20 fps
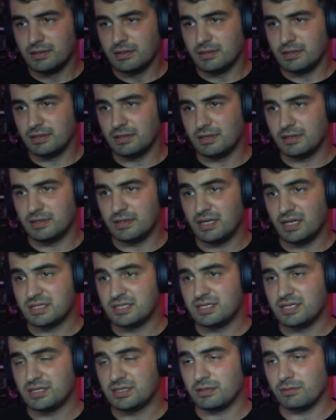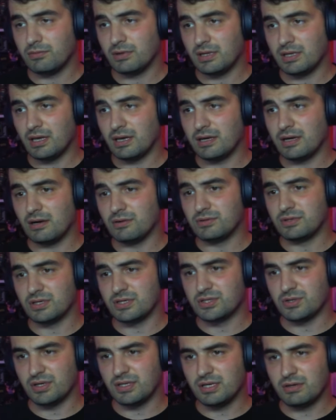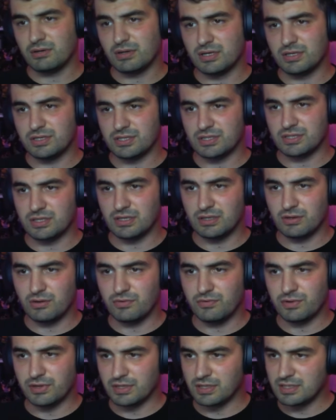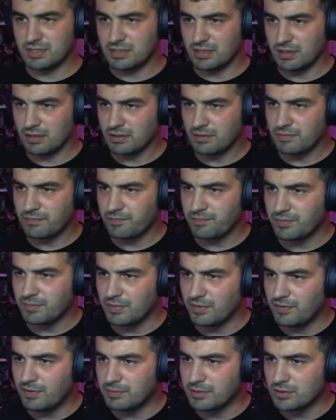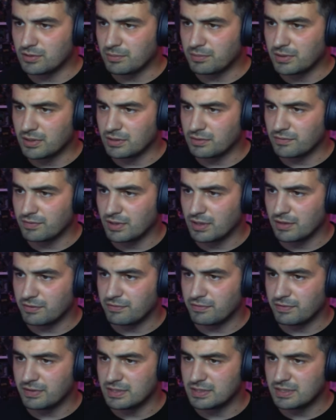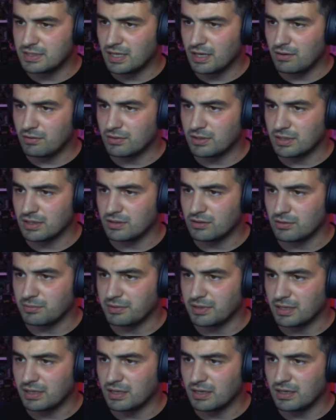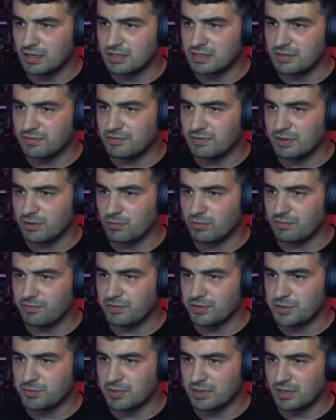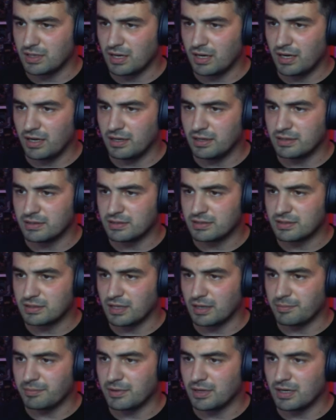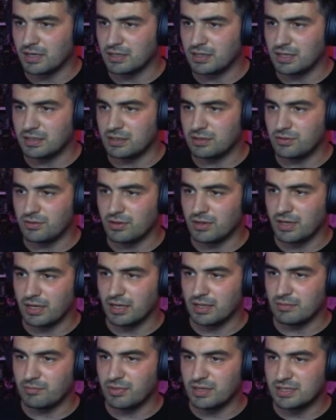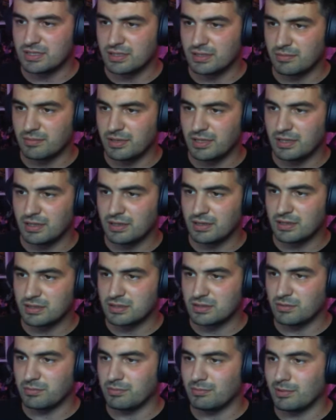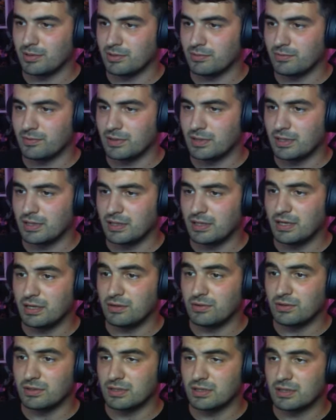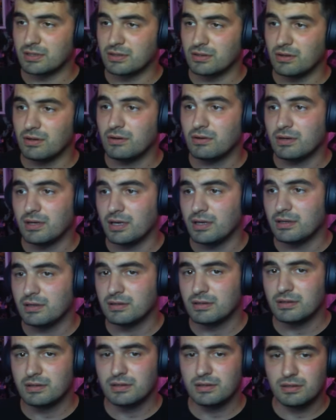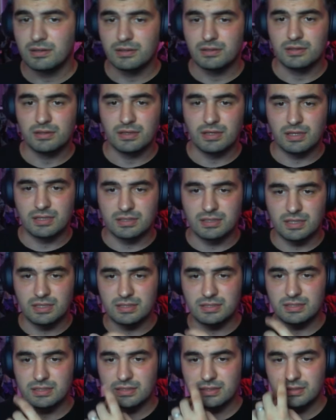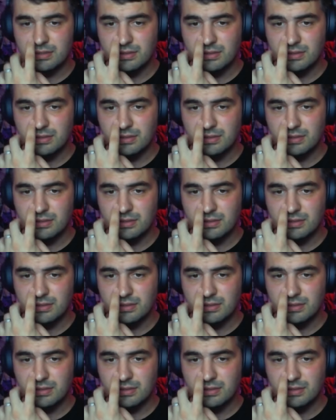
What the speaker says: That's just a 1k counter, so I think we're just gonna go for it this time. Flip the top card of your life face down, look at the top 3 cards, reveal 1 Fisherman Island type card, add it to your hand. Place the remaining cards top or bottom of your deck in any order. Okay, that's nice.